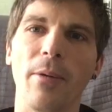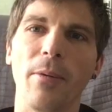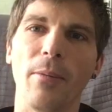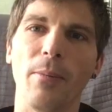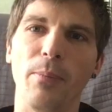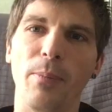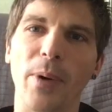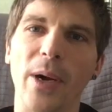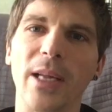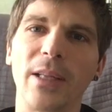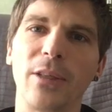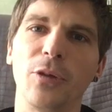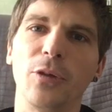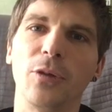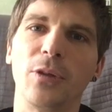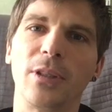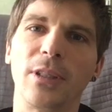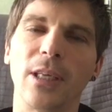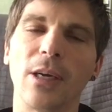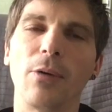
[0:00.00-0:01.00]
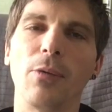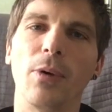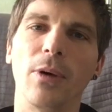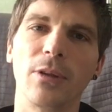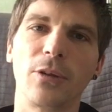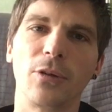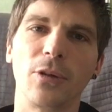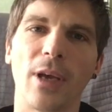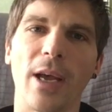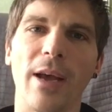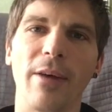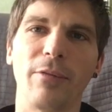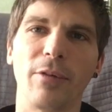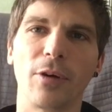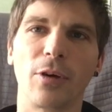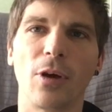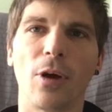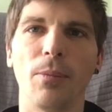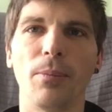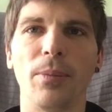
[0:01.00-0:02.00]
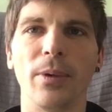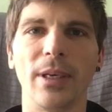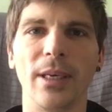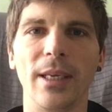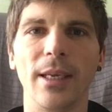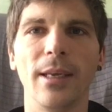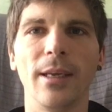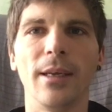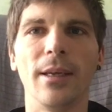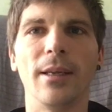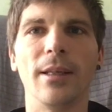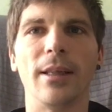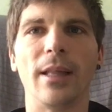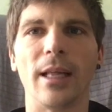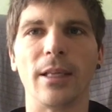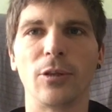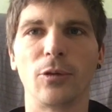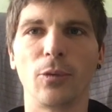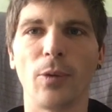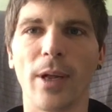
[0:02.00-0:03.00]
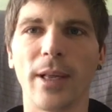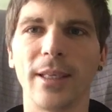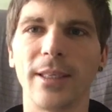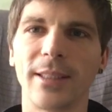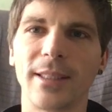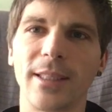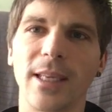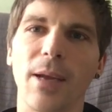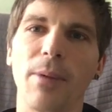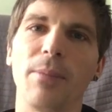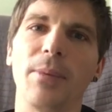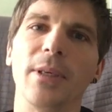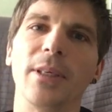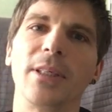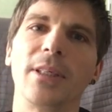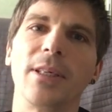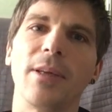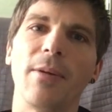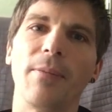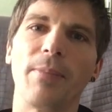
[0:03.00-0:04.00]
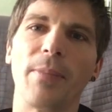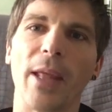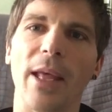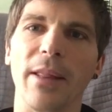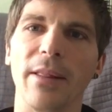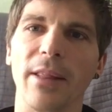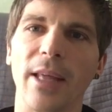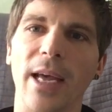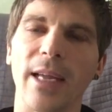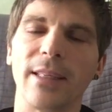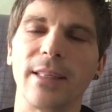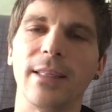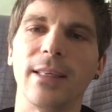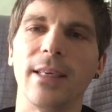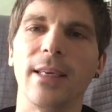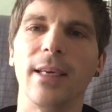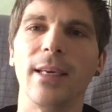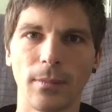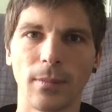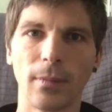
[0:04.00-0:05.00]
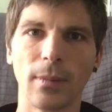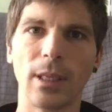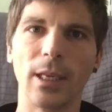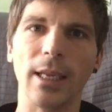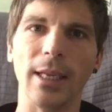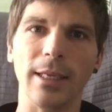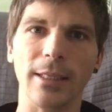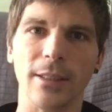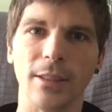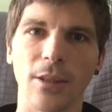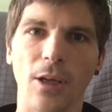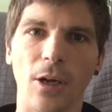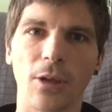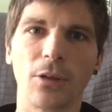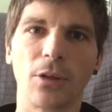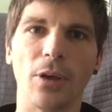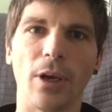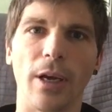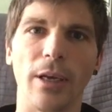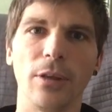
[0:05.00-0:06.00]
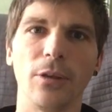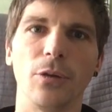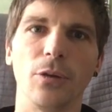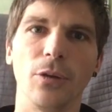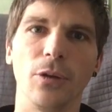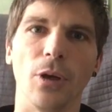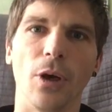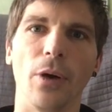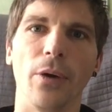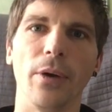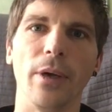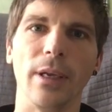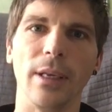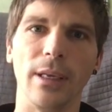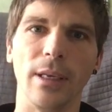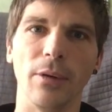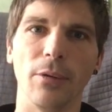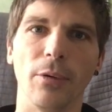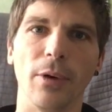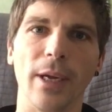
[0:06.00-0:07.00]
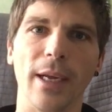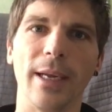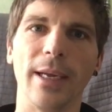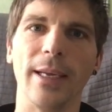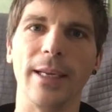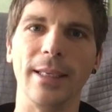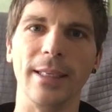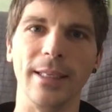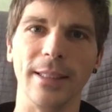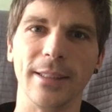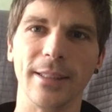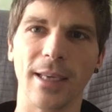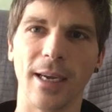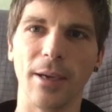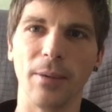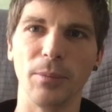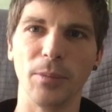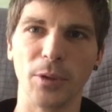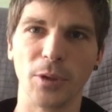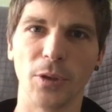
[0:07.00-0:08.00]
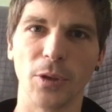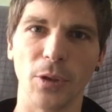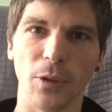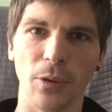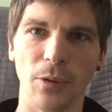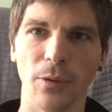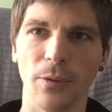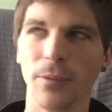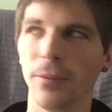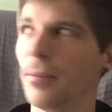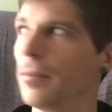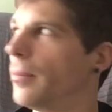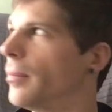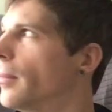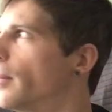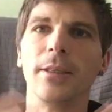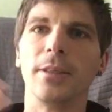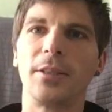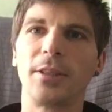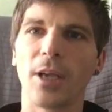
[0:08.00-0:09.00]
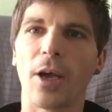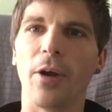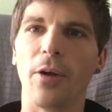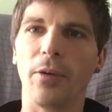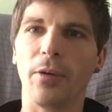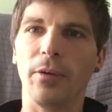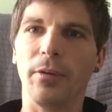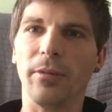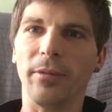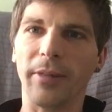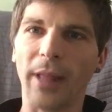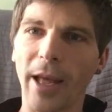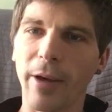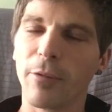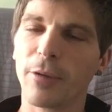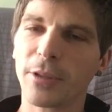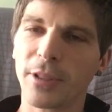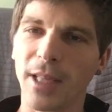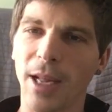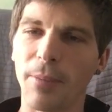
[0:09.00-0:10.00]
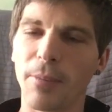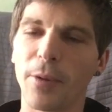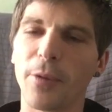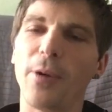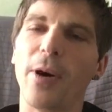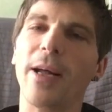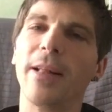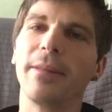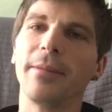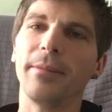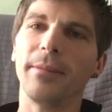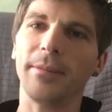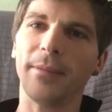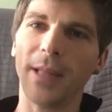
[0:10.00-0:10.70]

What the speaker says: But you still want to have a company that's well established and that is not going to go anywhere anytime soon. So that was number one.